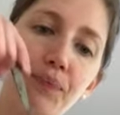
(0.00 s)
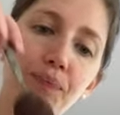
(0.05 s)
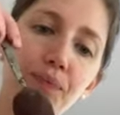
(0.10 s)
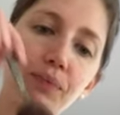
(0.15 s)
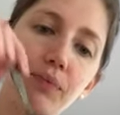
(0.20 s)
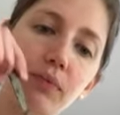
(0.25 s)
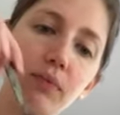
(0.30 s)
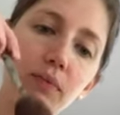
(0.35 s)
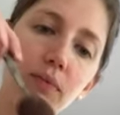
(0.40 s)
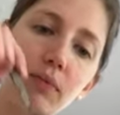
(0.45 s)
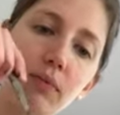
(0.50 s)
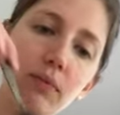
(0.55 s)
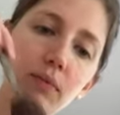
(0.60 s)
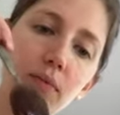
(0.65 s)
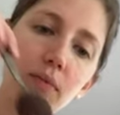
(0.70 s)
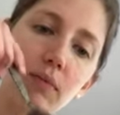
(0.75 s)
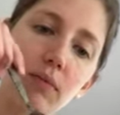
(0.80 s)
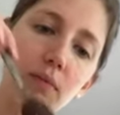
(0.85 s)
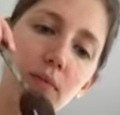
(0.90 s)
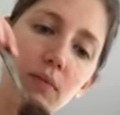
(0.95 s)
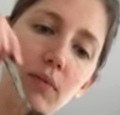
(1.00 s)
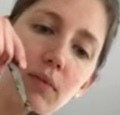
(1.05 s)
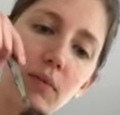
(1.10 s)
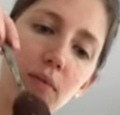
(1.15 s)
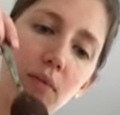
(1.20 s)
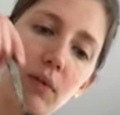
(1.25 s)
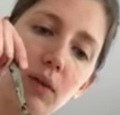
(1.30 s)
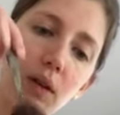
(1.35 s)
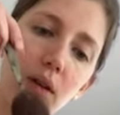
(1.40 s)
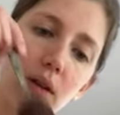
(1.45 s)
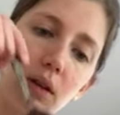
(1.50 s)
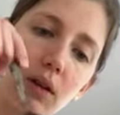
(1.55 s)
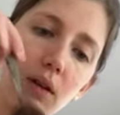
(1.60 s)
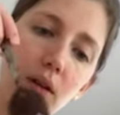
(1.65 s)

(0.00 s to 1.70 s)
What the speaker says: Nobody speaks.